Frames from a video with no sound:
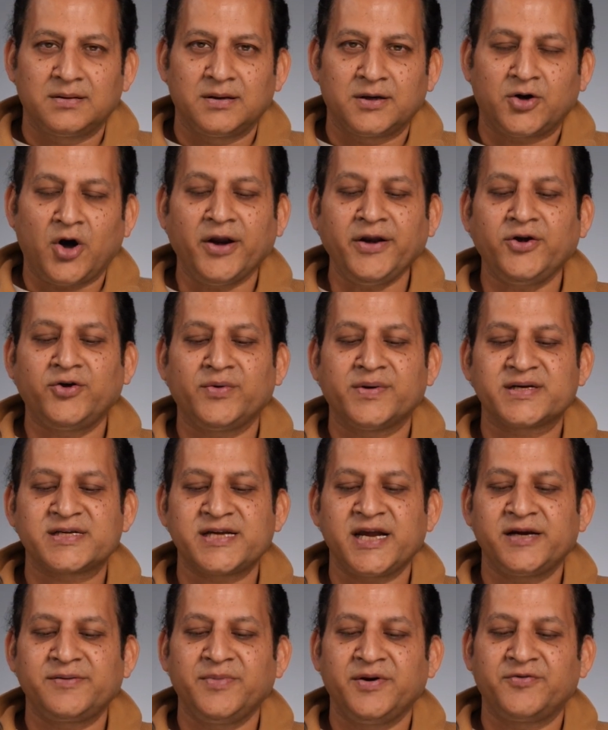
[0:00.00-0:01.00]
According to a
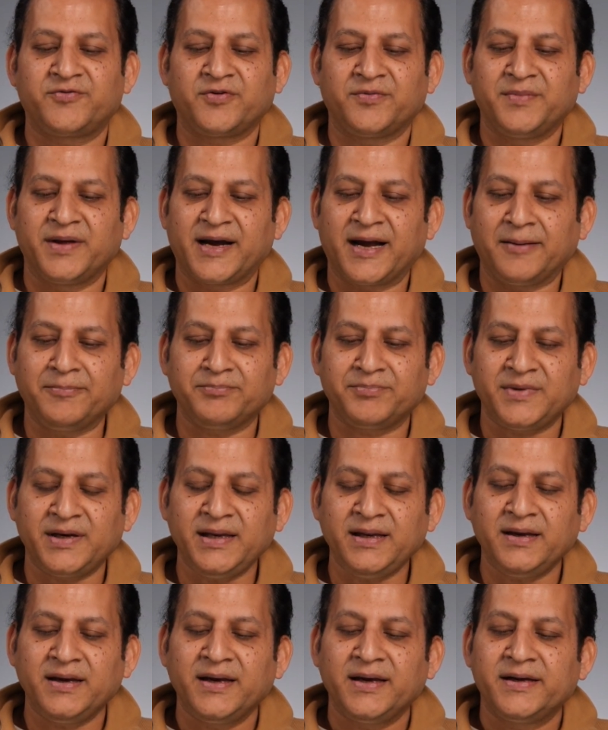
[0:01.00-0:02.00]
statement from the
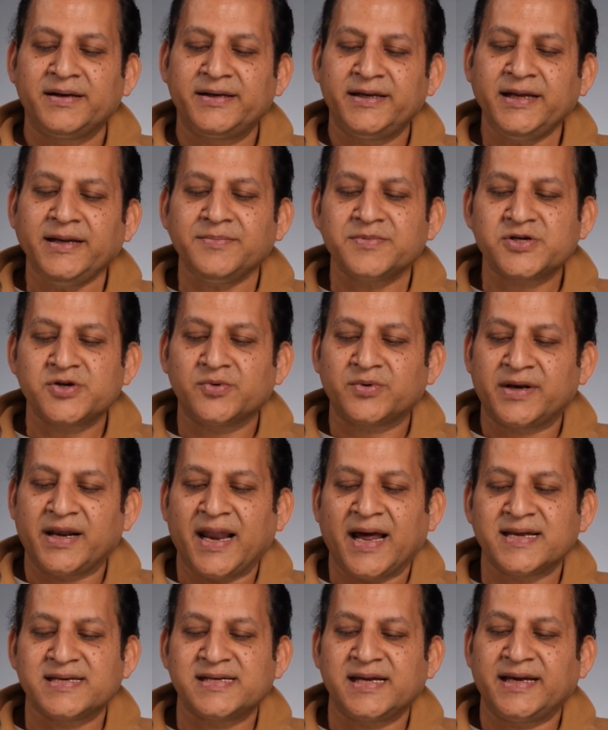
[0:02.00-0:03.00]
company, teams
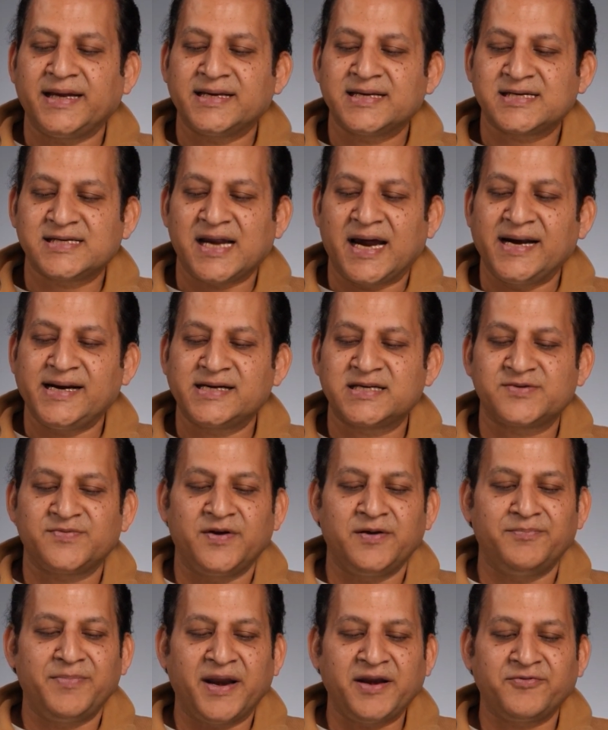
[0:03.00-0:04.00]
utilizing insights
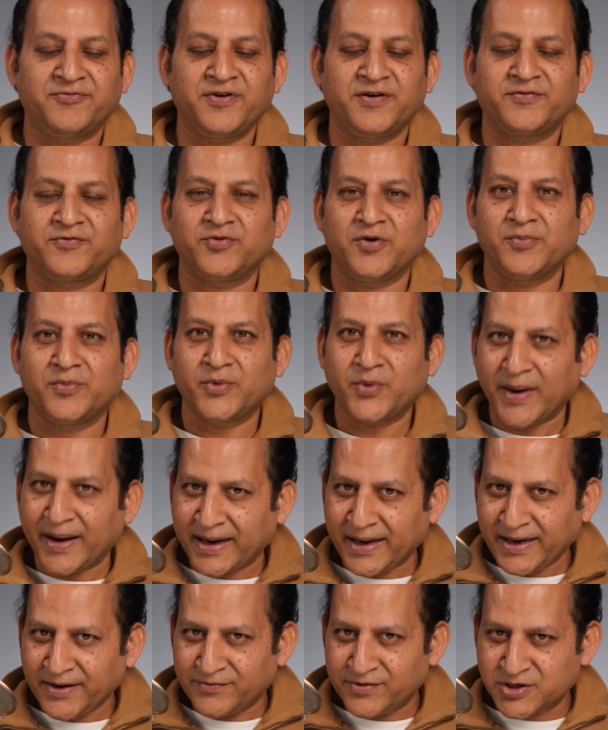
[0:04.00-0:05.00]
will benefit from
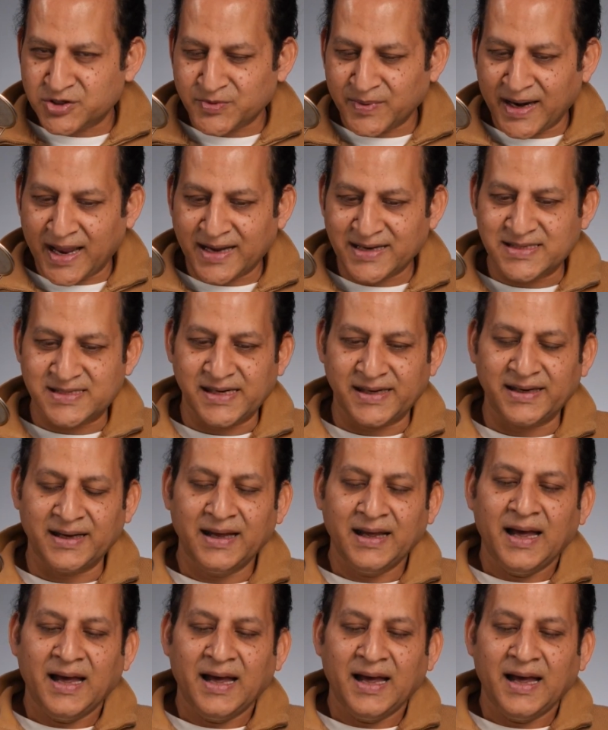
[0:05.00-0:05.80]
quickly visualizing